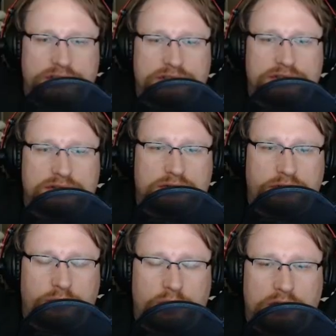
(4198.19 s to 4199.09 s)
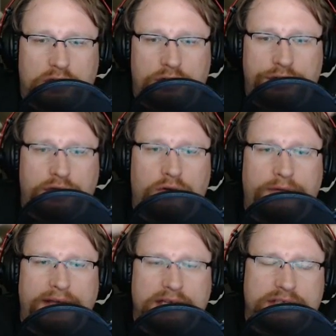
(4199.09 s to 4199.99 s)
Chris, the Real
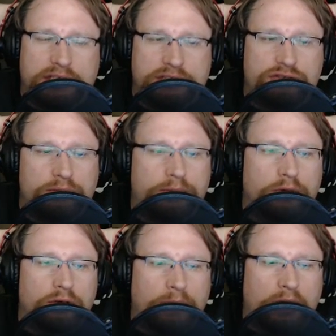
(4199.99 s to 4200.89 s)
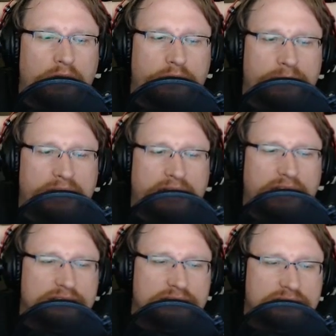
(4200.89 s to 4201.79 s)
Kovacs, and Super Mario
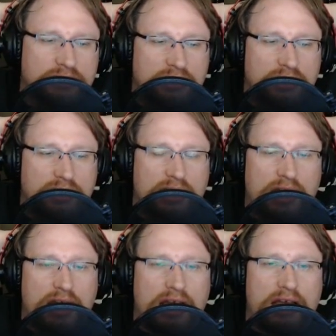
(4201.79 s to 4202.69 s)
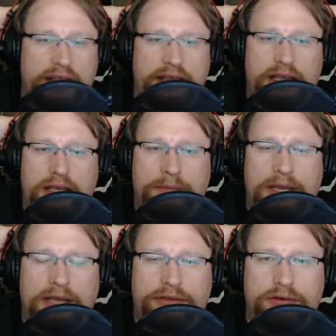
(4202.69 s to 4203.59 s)
Banegas, I
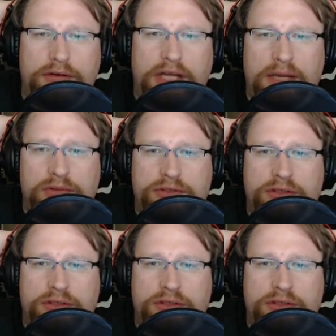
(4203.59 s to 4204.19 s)
am Matthew,